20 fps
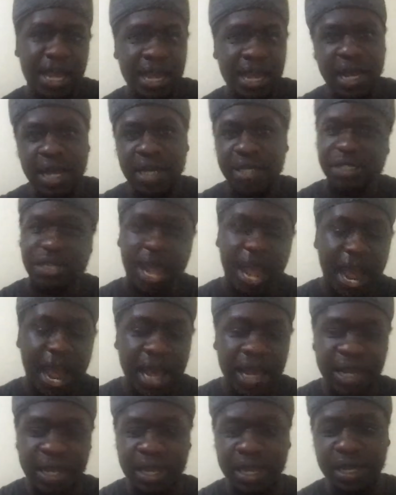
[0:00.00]
a hand
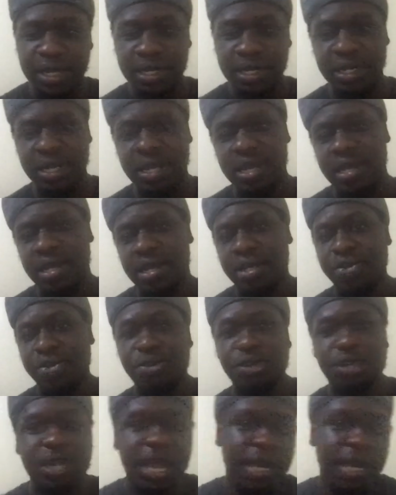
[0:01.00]
tag, and you
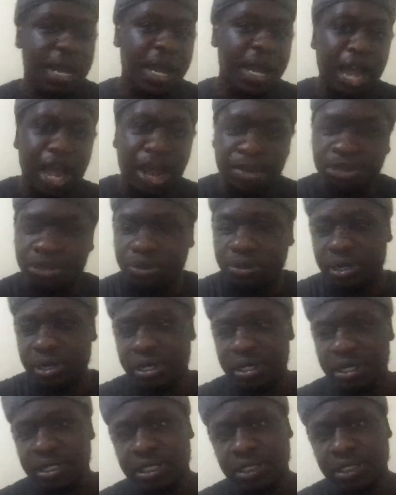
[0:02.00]
need an app to read it.